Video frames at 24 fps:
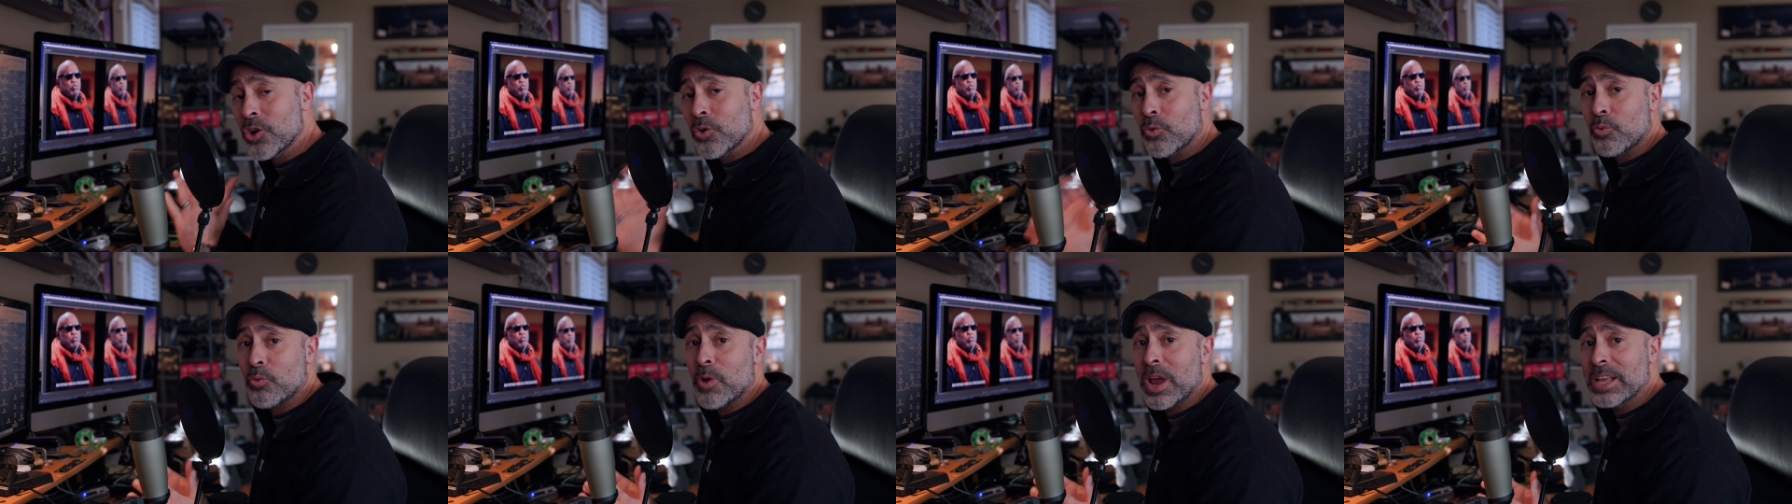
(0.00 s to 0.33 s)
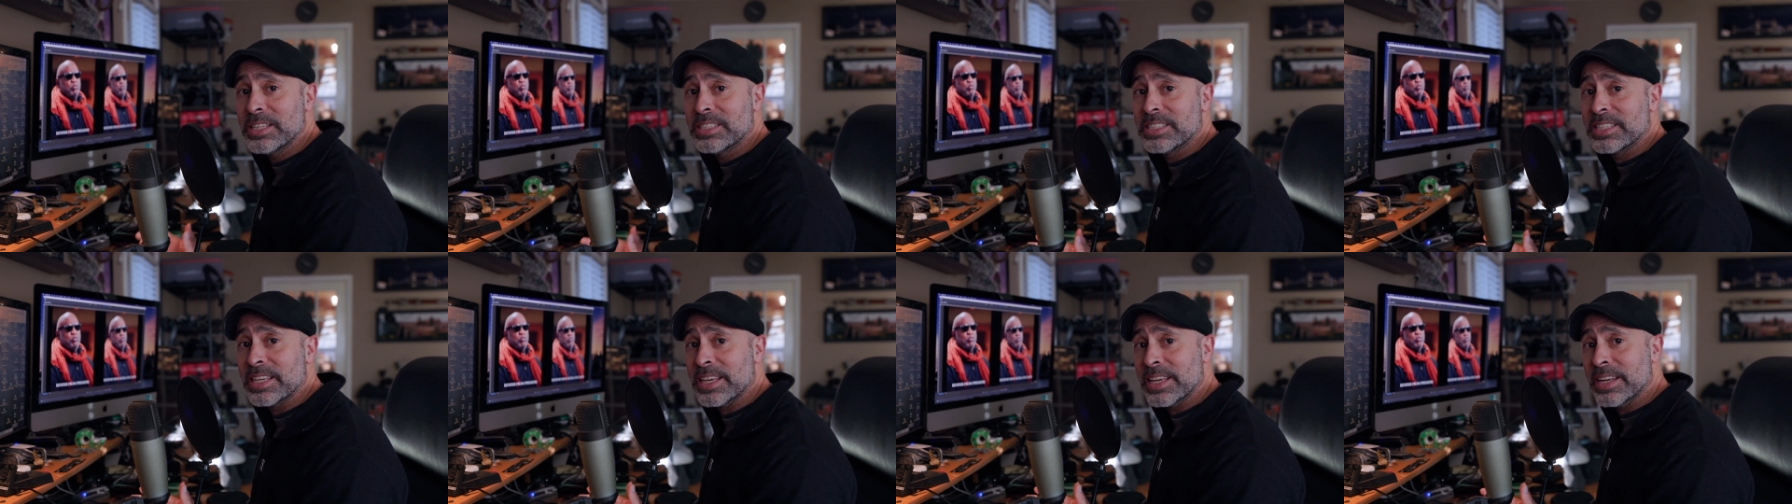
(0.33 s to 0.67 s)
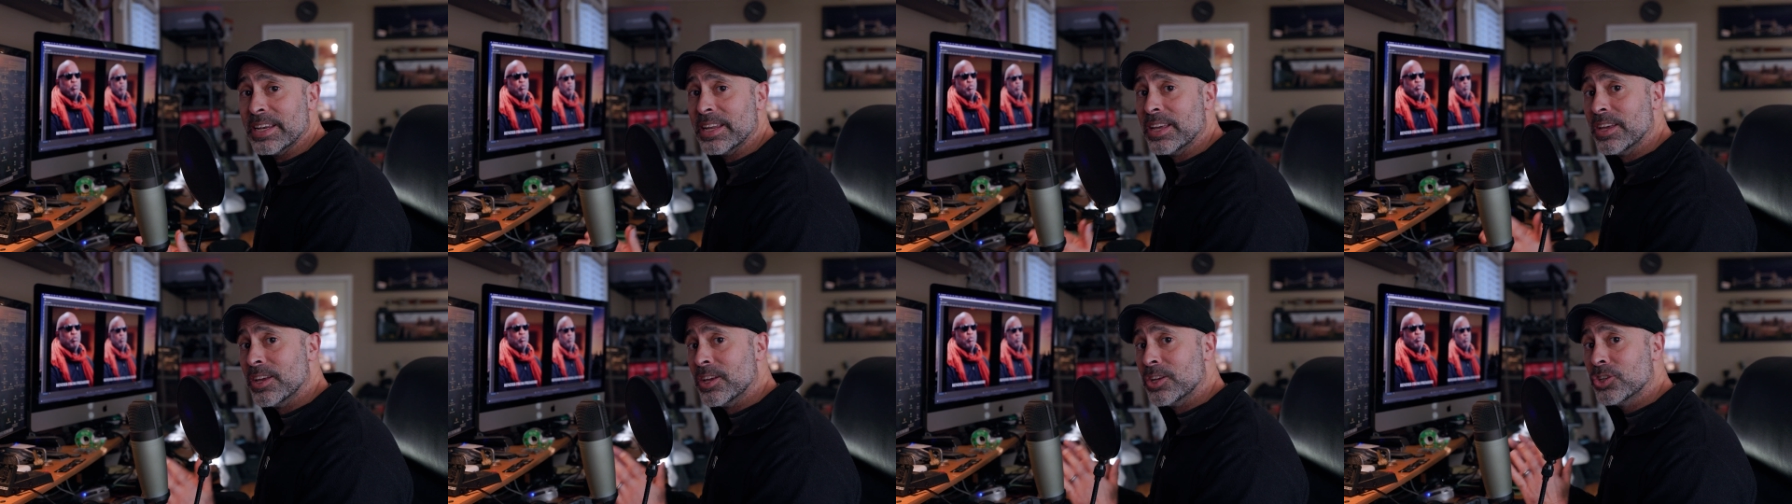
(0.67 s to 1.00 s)
red
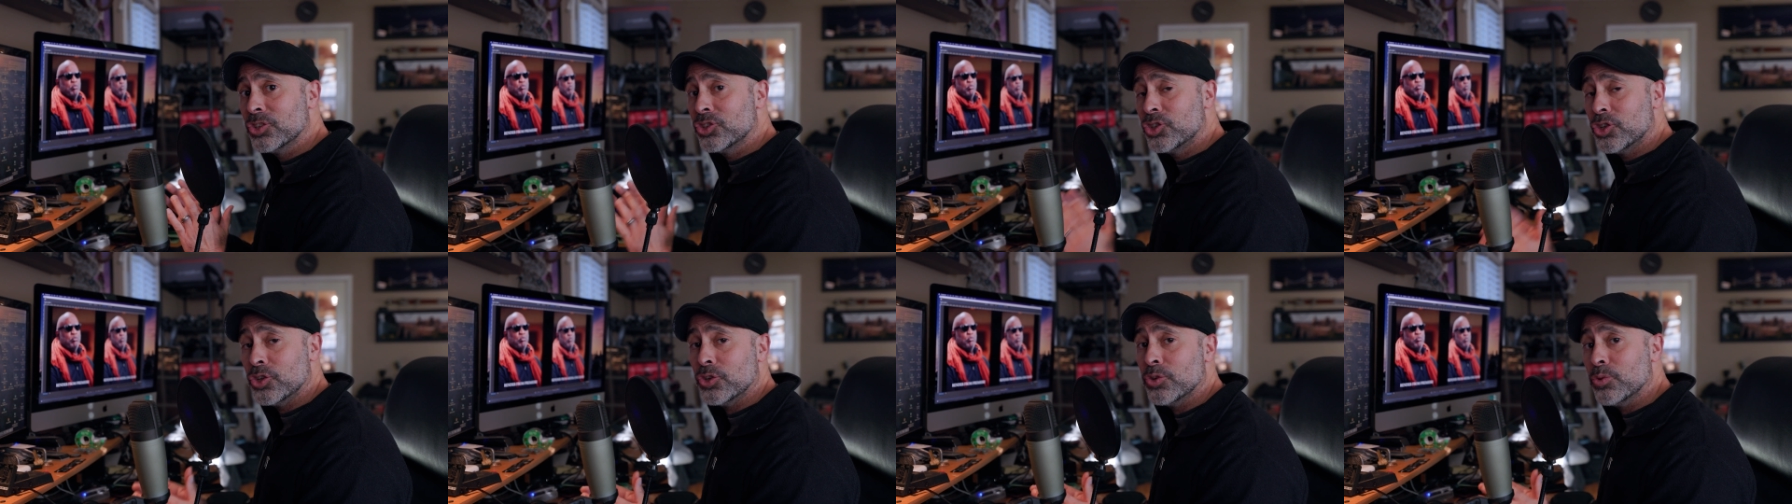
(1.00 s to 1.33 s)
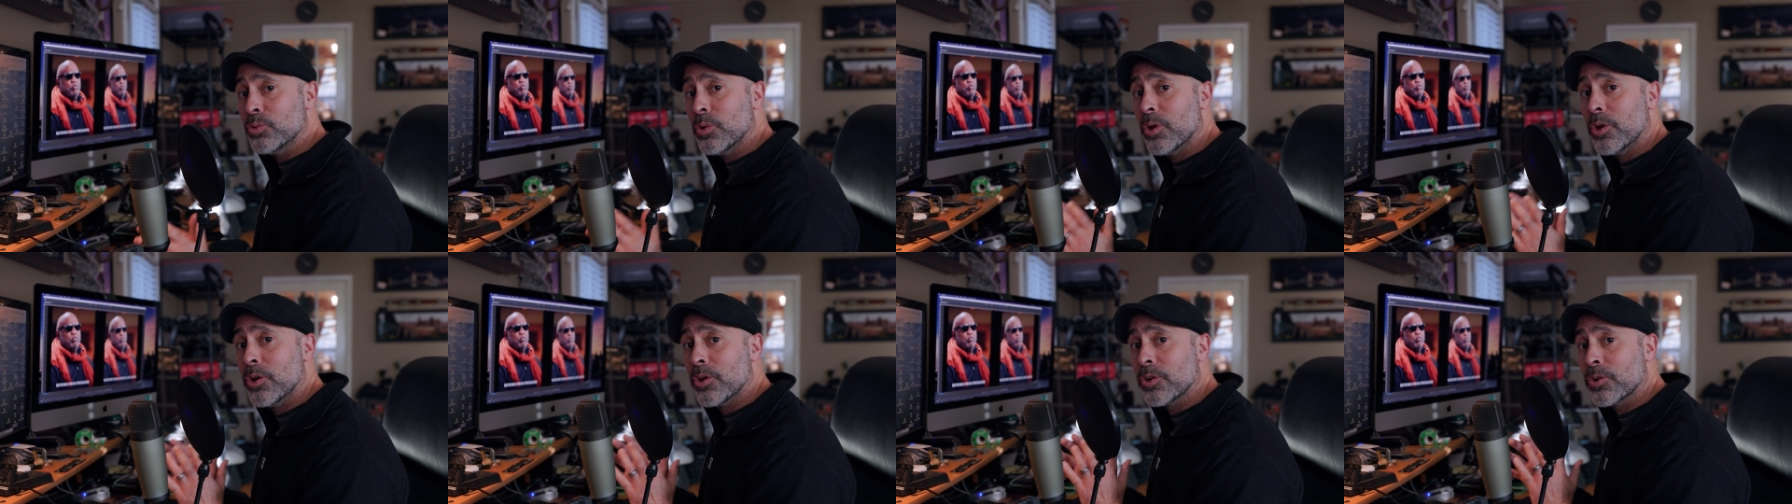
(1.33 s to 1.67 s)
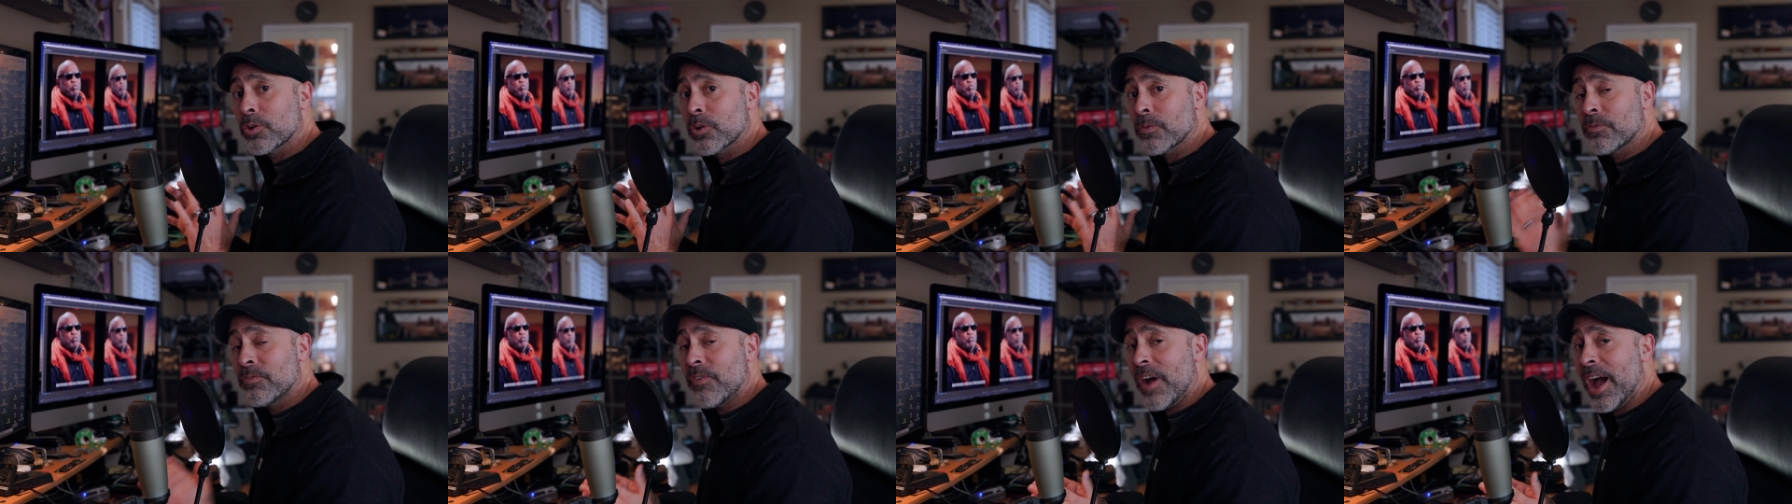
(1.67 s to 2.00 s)
tint to
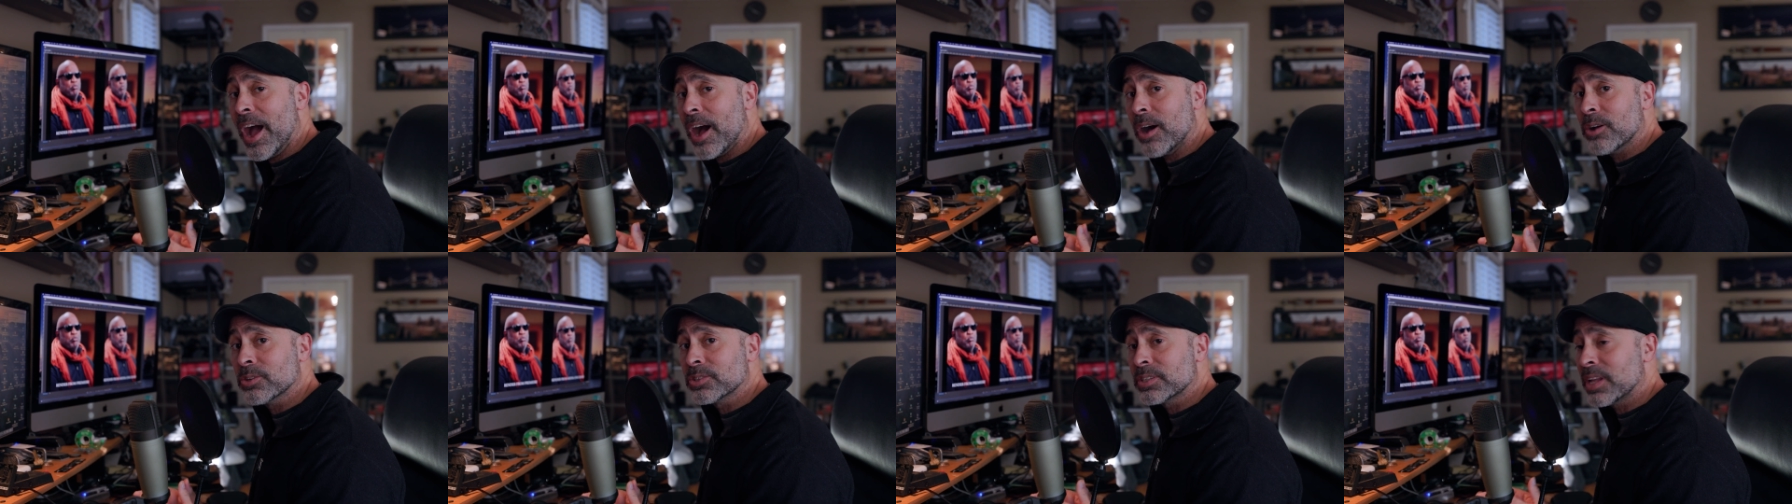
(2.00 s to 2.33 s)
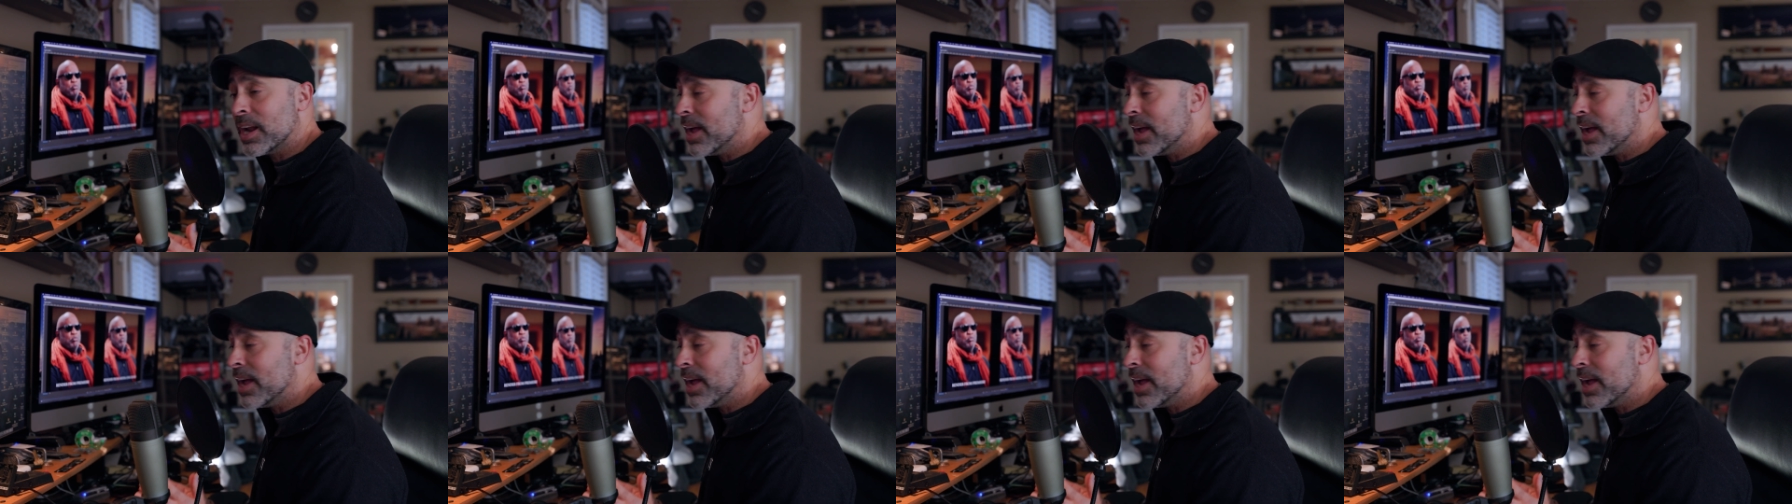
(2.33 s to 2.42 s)
your files.